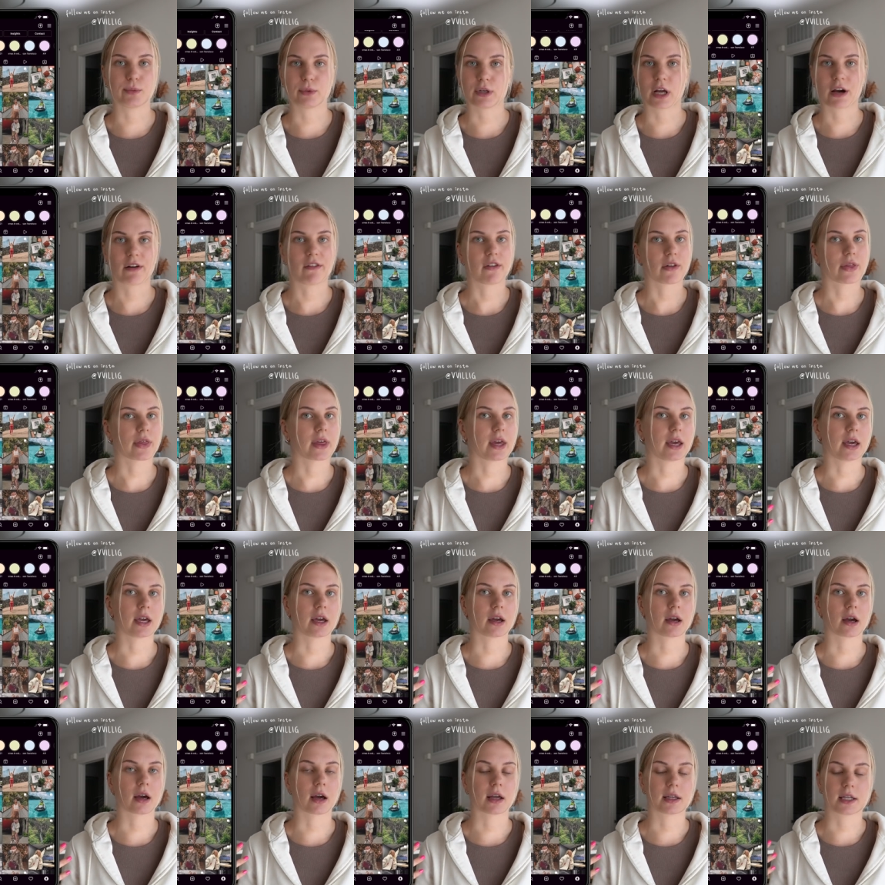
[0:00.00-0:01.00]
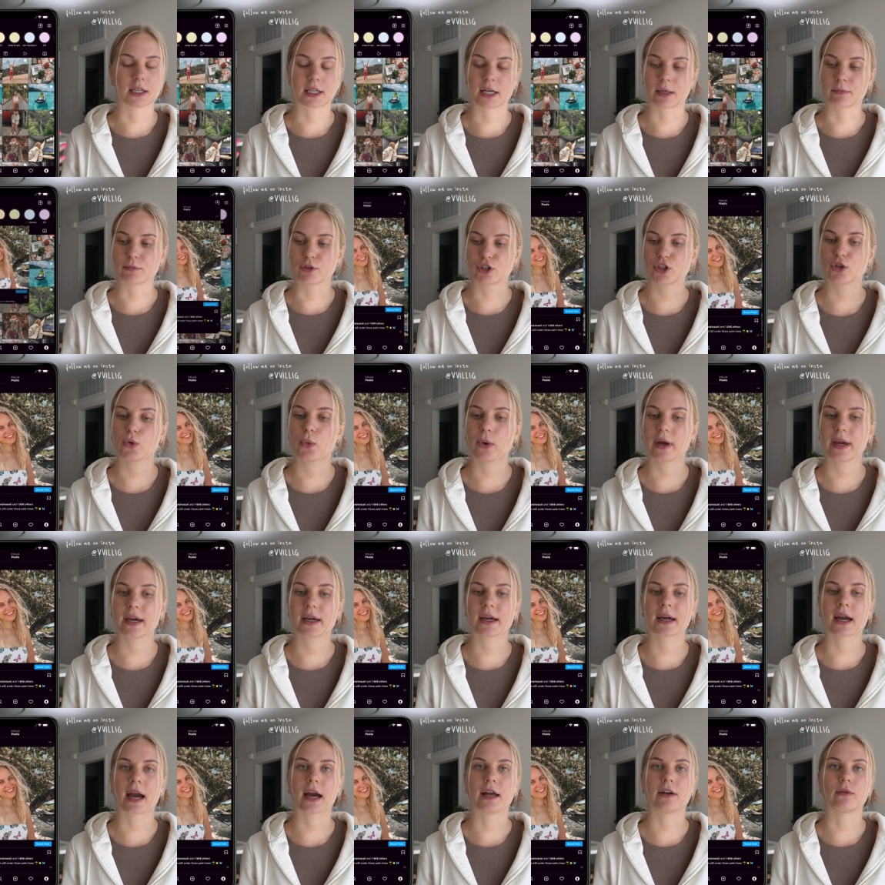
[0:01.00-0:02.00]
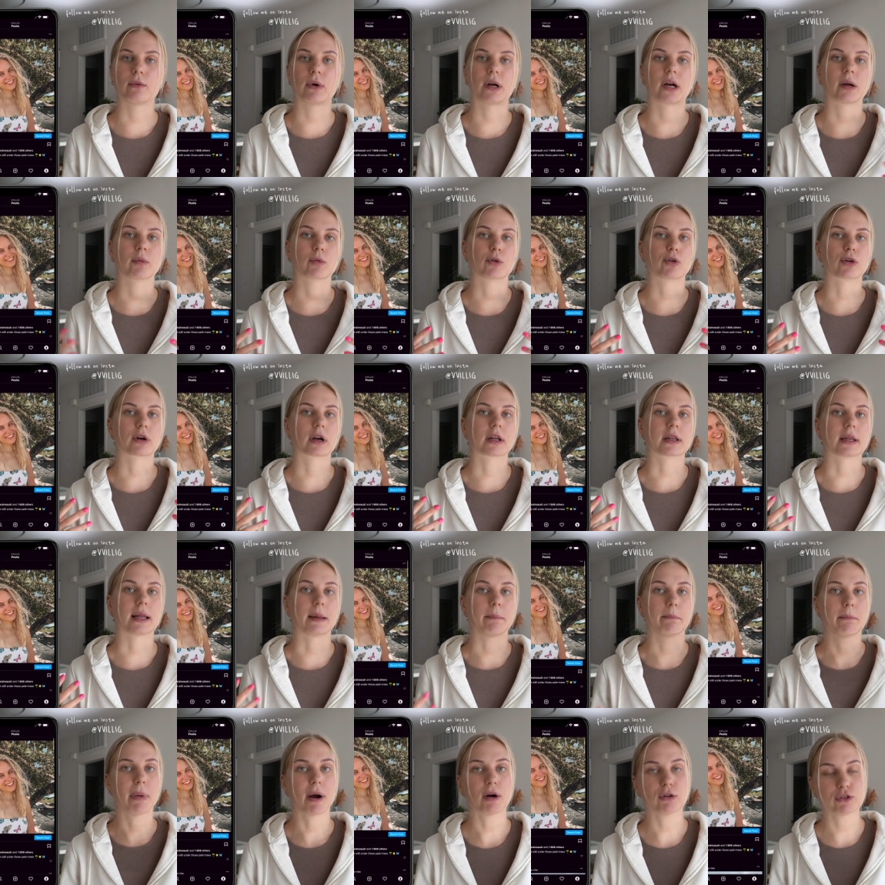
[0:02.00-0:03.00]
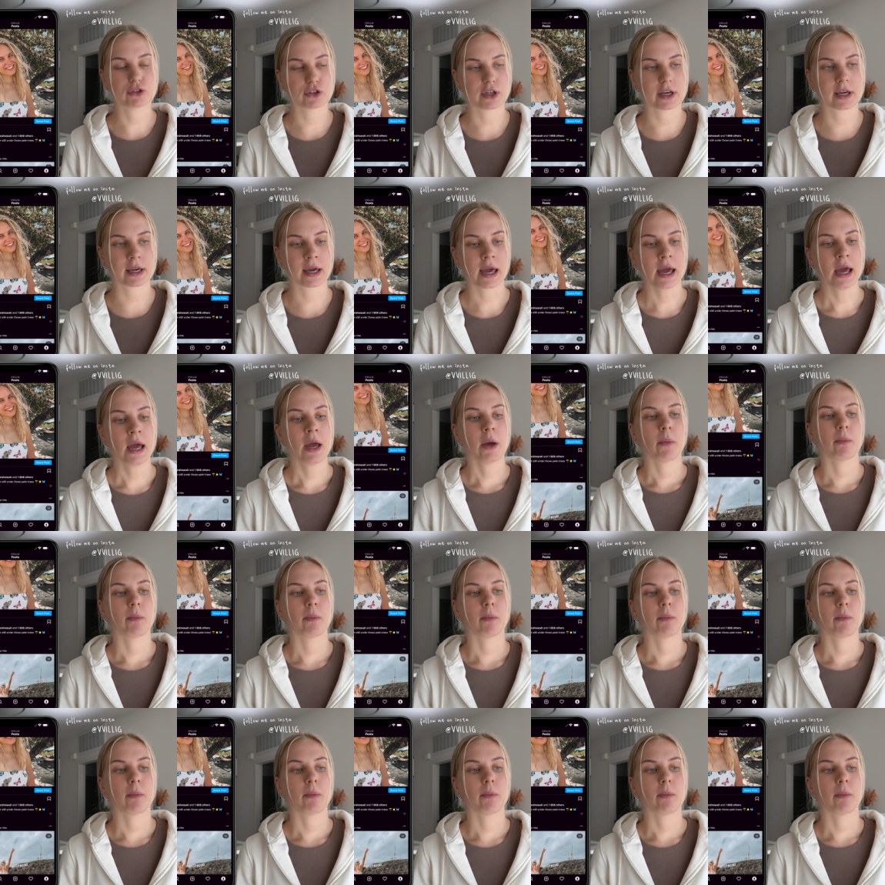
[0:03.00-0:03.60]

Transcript: with everything that I'm doing and where I'm currently posting,